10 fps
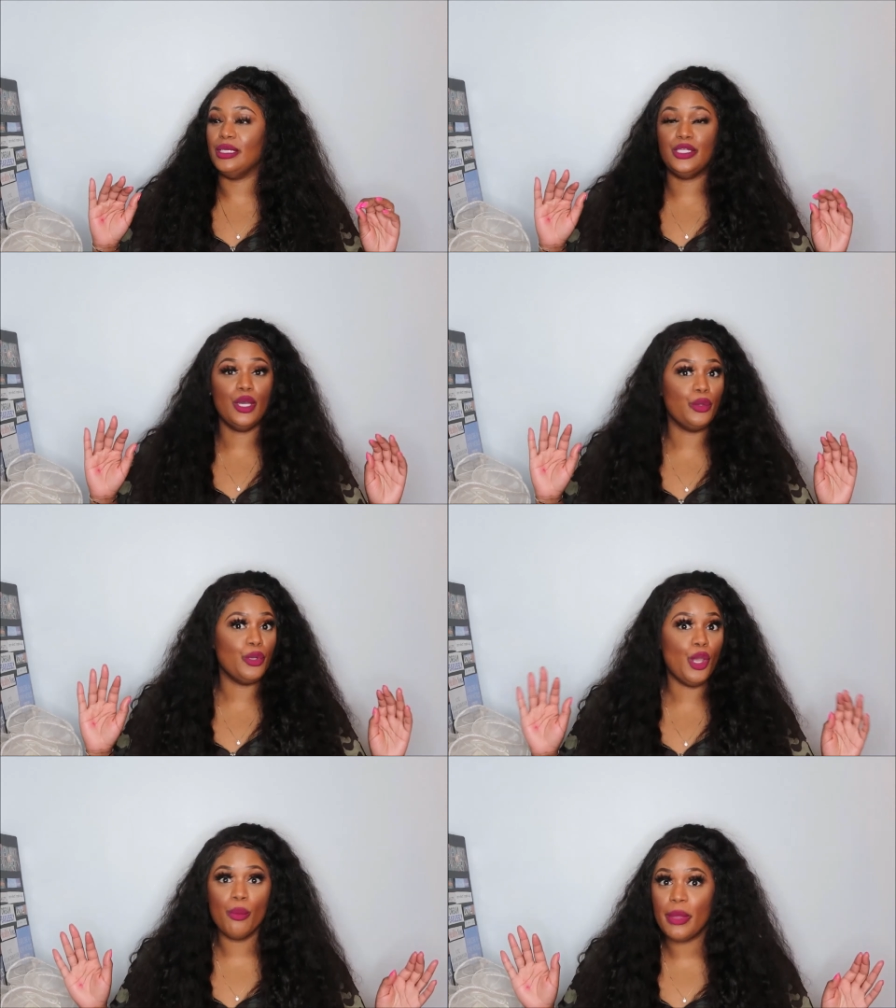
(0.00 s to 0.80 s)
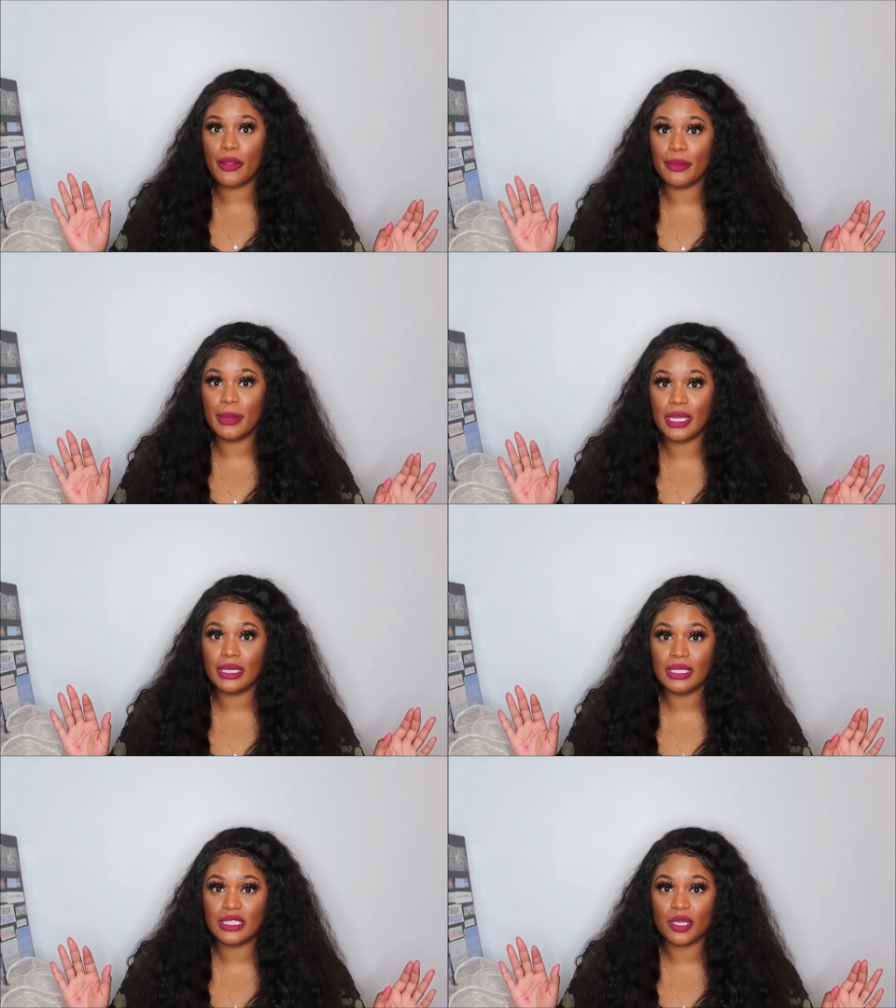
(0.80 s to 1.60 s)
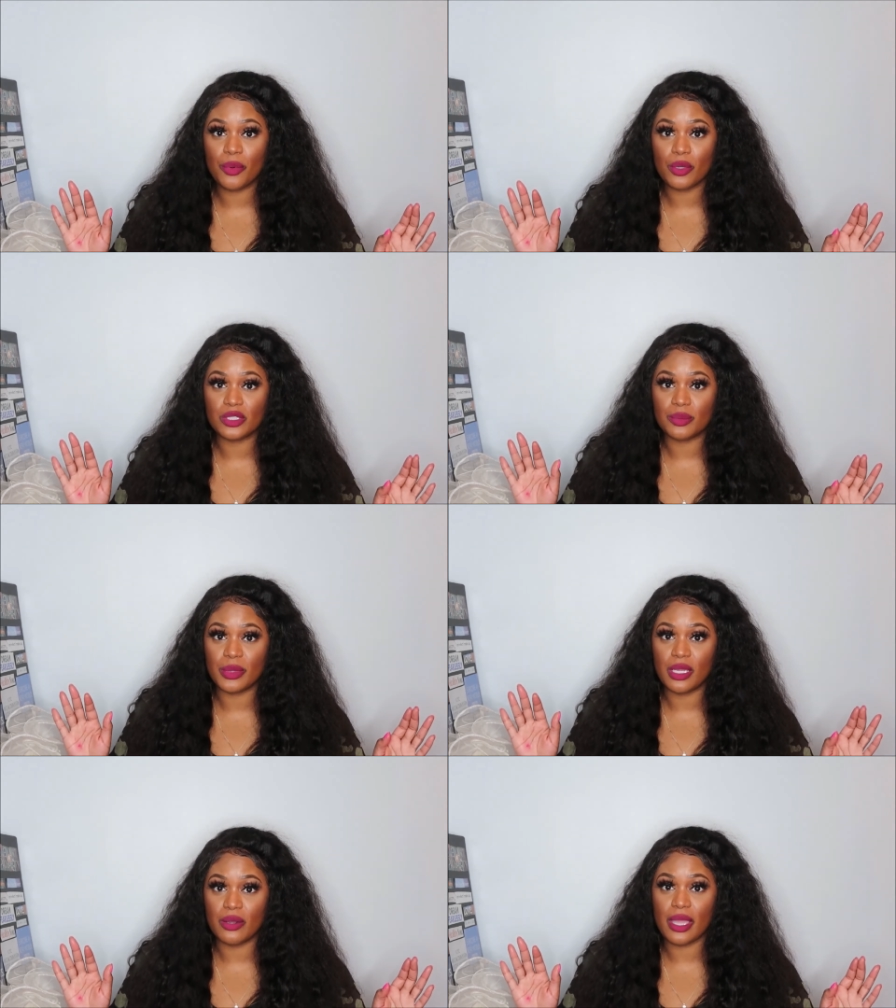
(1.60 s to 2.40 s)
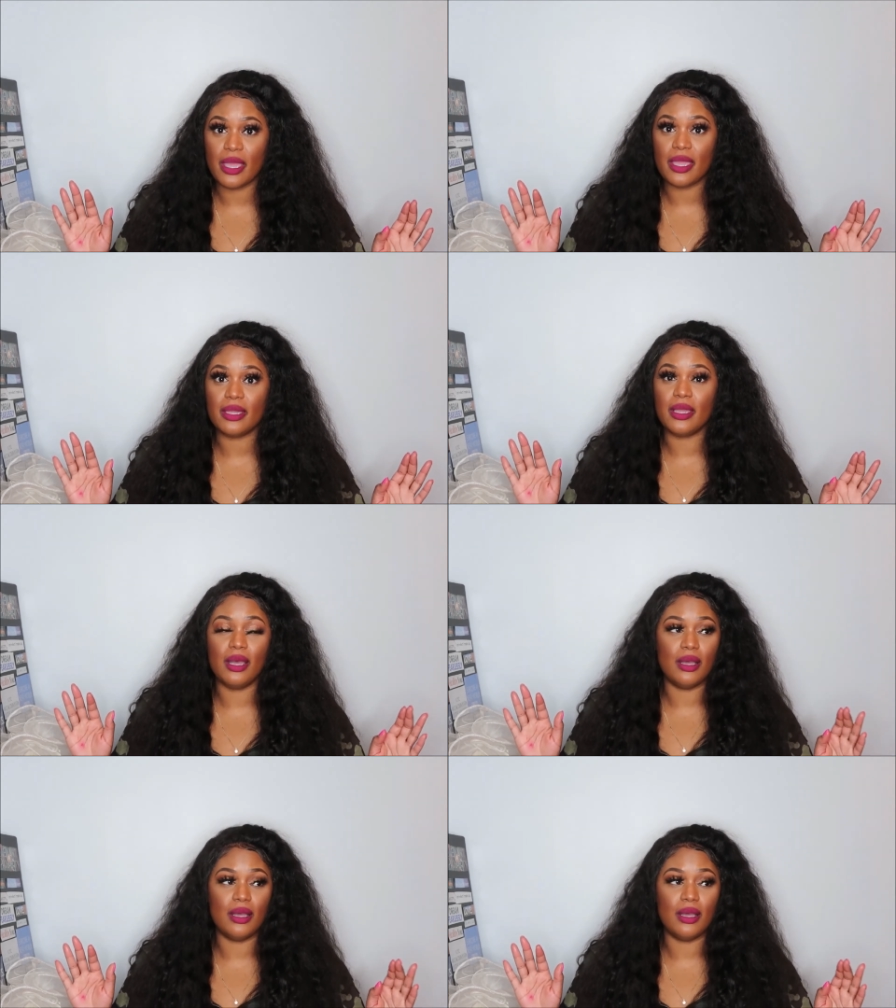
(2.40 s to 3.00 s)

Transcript: don't no married man need to approach me, okay?